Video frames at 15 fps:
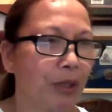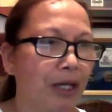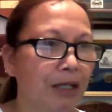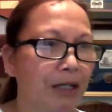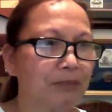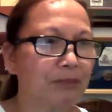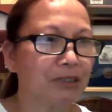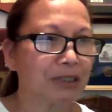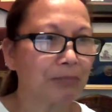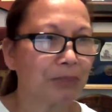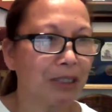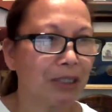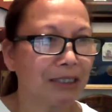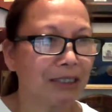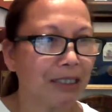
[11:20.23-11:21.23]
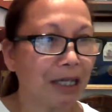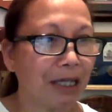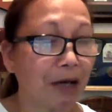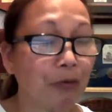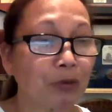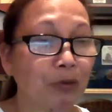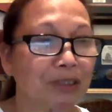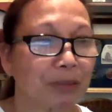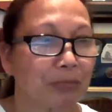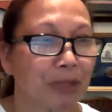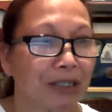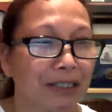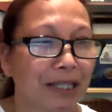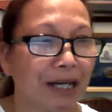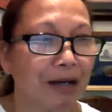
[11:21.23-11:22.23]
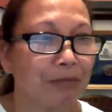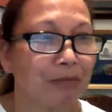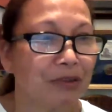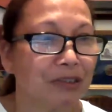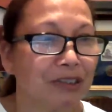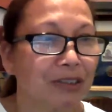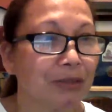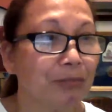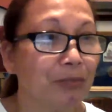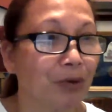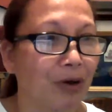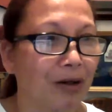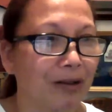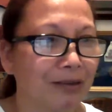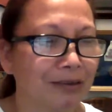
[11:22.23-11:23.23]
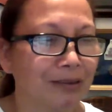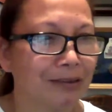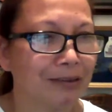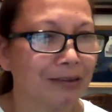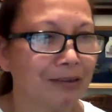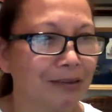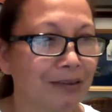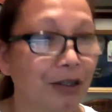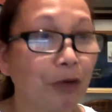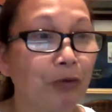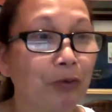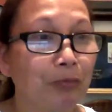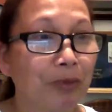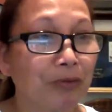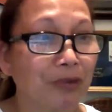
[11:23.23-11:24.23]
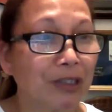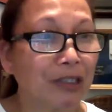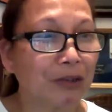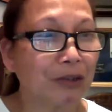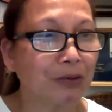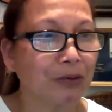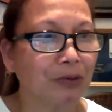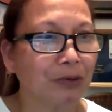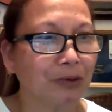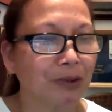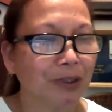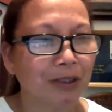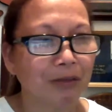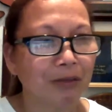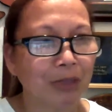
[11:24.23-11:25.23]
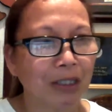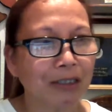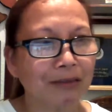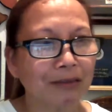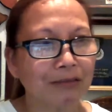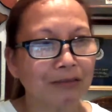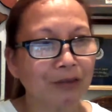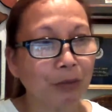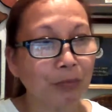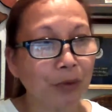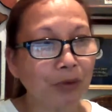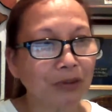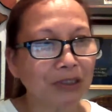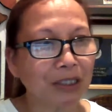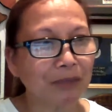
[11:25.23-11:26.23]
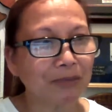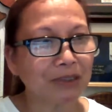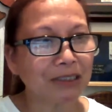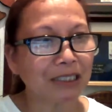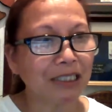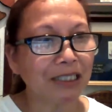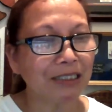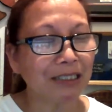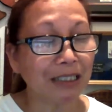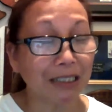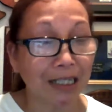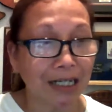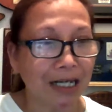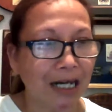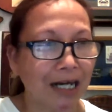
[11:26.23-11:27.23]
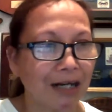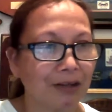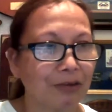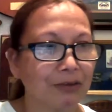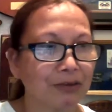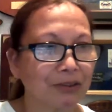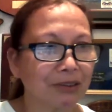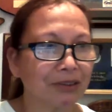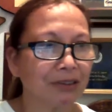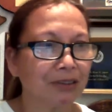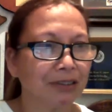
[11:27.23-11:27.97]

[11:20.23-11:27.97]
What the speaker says: We have somebody, I wish somebody have zebra. That would be really cool. But the most I've seen a lot of cows.